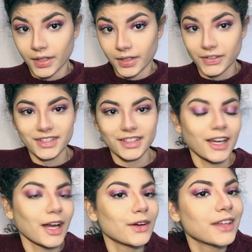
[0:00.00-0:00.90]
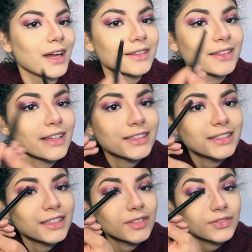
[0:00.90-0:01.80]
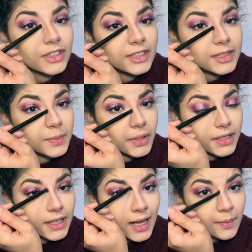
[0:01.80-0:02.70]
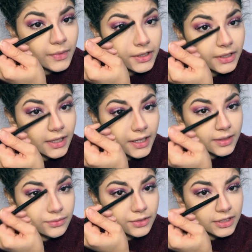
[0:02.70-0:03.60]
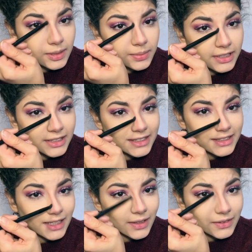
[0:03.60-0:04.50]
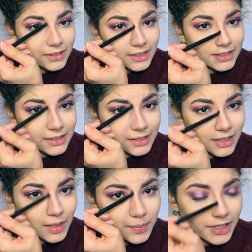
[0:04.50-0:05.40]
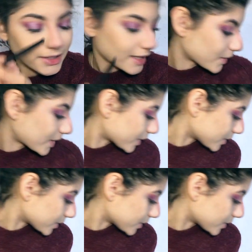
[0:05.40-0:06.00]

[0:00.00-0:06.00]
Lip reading: You see how that takes a difference, but I'm gonna like really blend this out. This is not blend out at